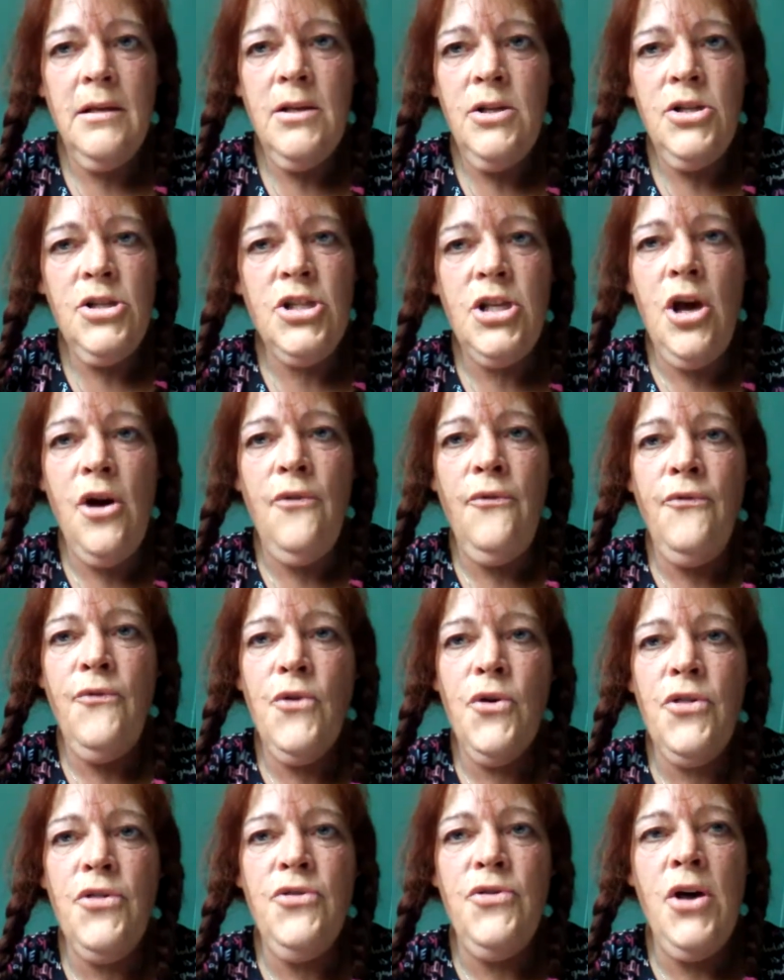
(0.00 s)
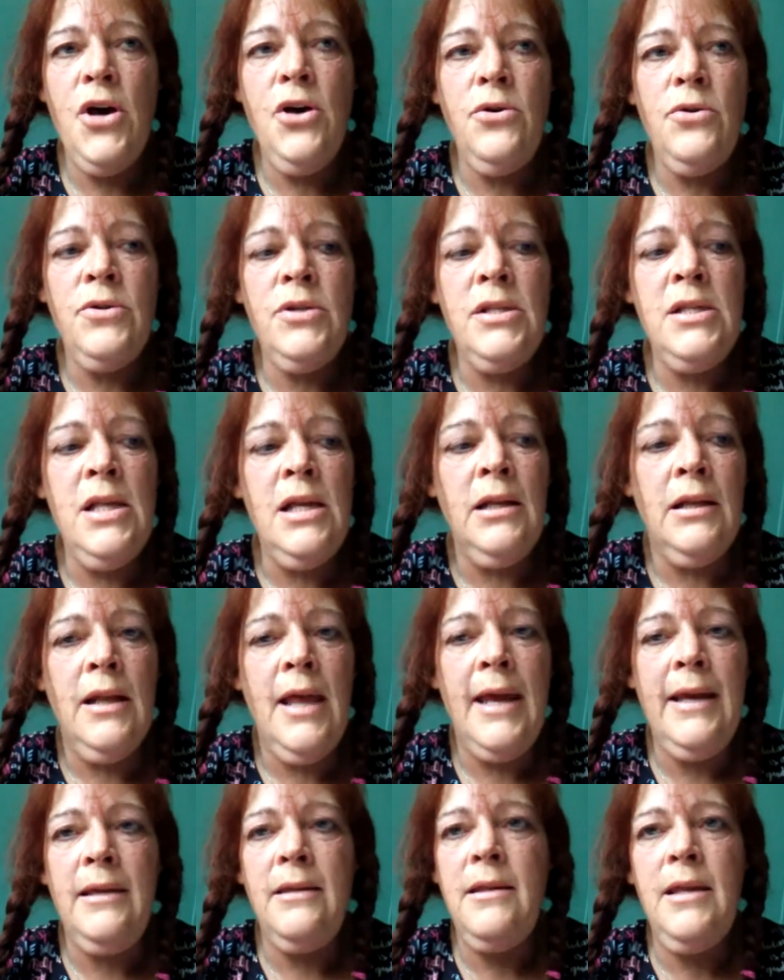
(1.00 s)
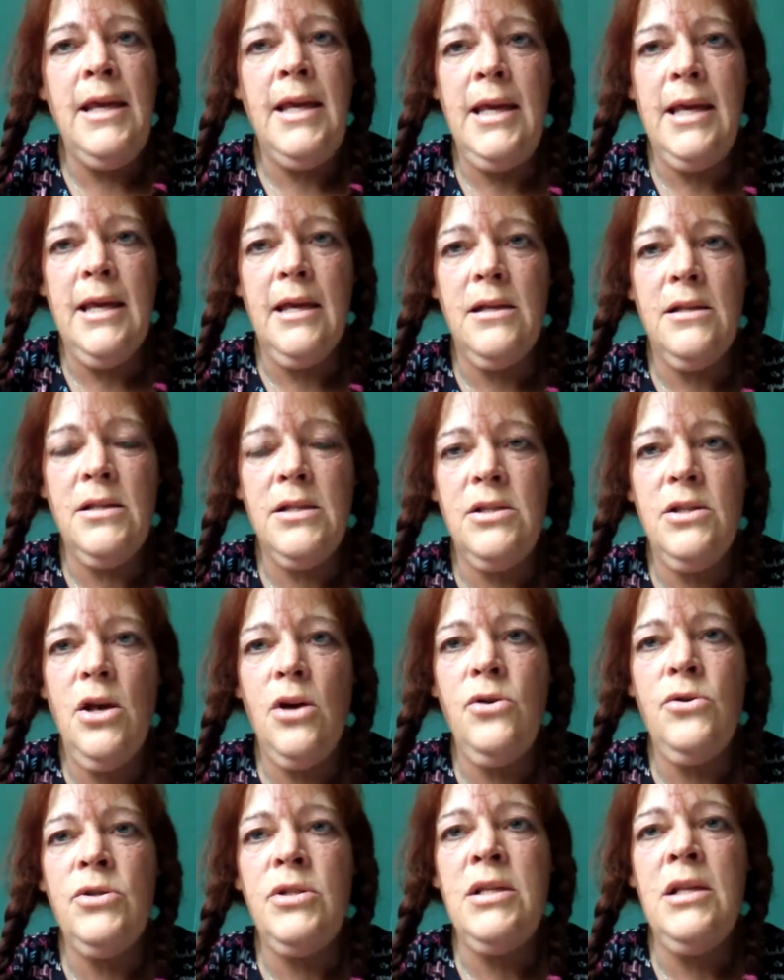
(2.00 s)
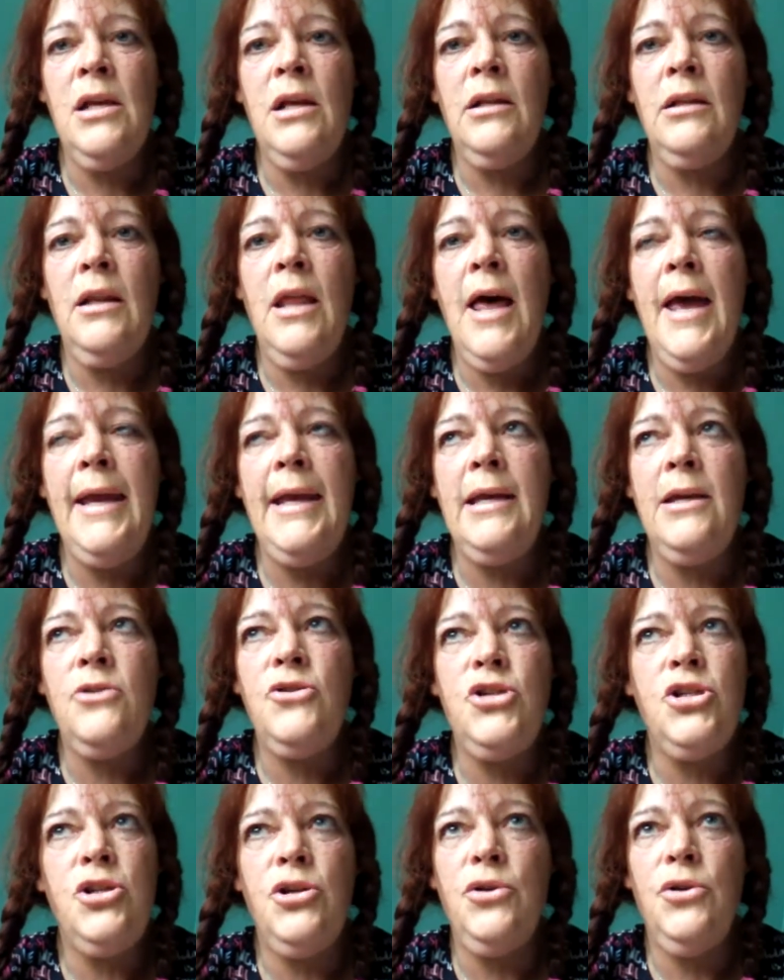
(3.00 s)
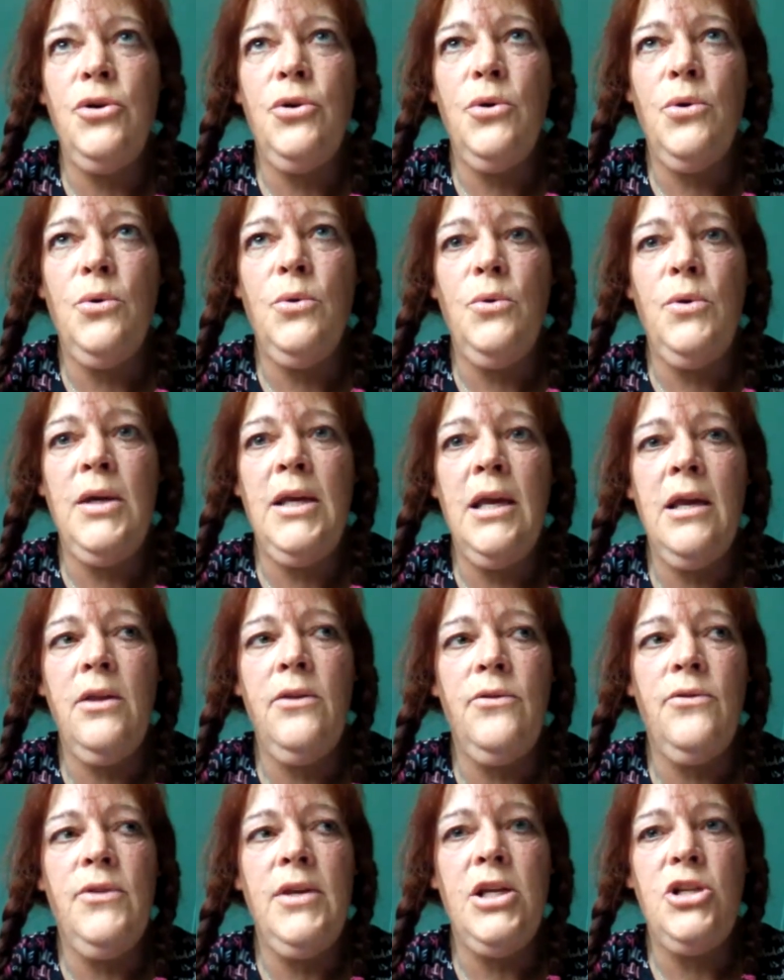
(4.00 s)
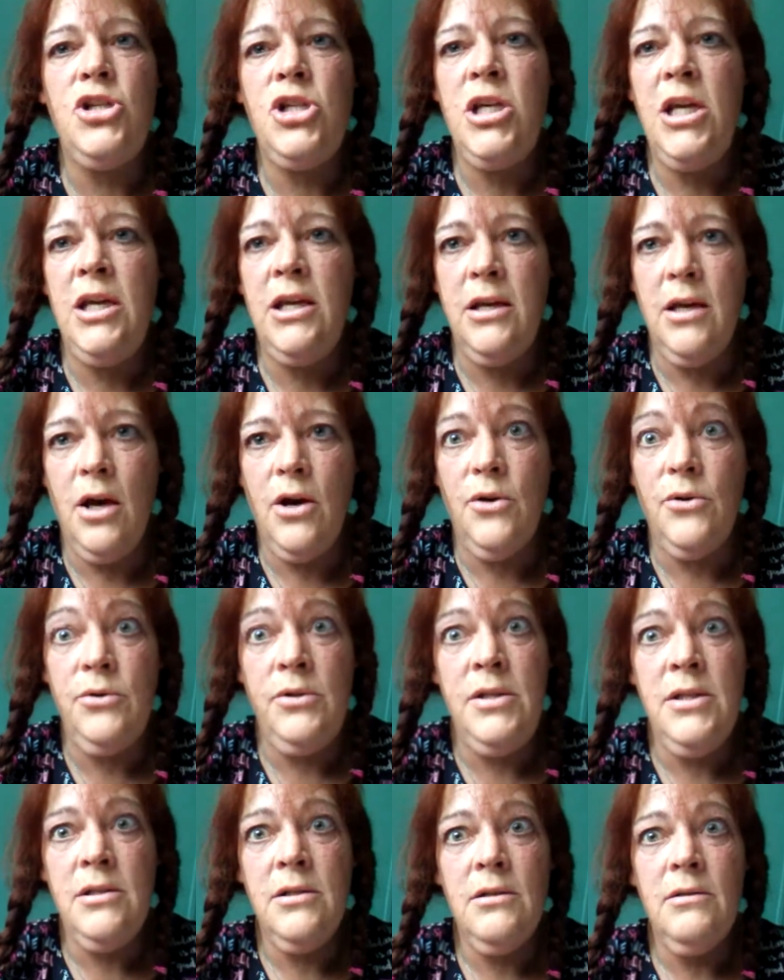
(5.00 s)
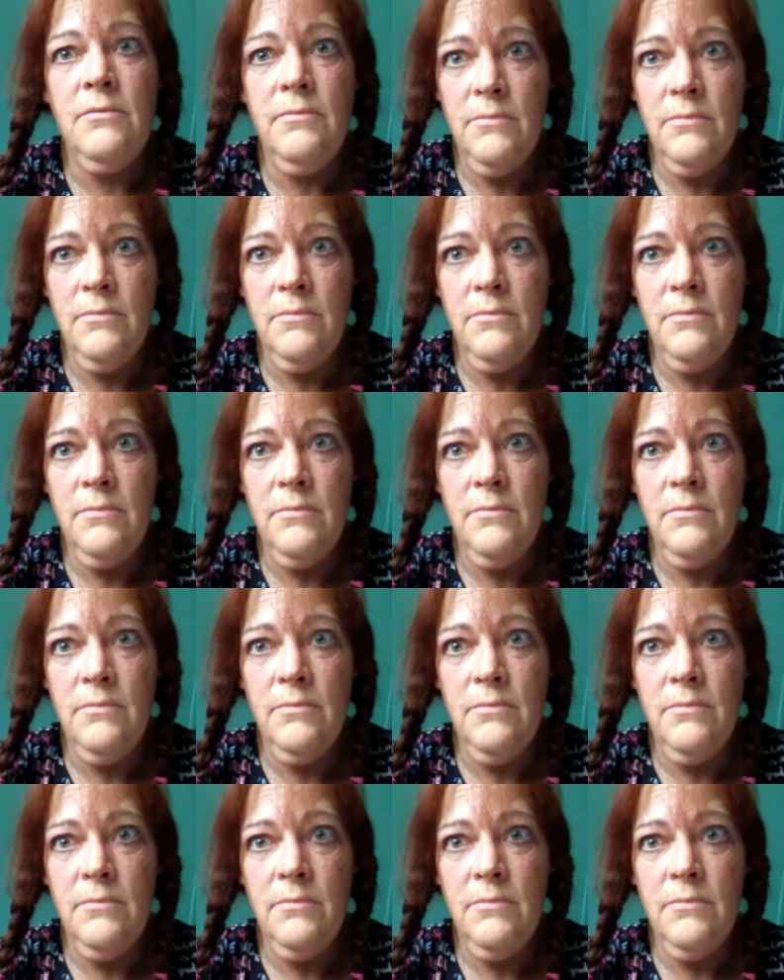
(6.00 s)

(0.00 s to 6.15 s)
So for those that like the hints, those that like to get the cheat codes,